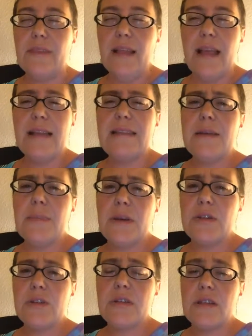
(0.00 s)
I take
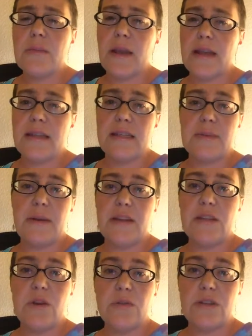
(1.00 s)
pictures of the paintings, but I
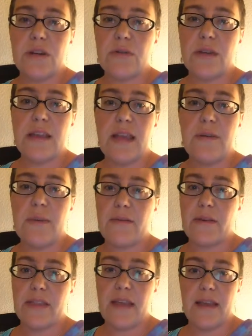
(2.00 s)
don't generally keep
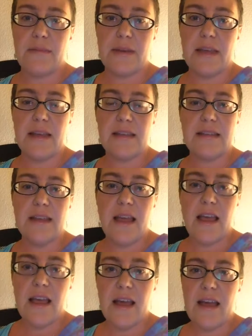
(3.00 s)
everything because
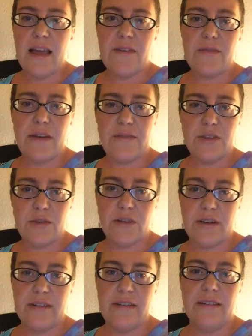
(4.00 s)
I have 5 children.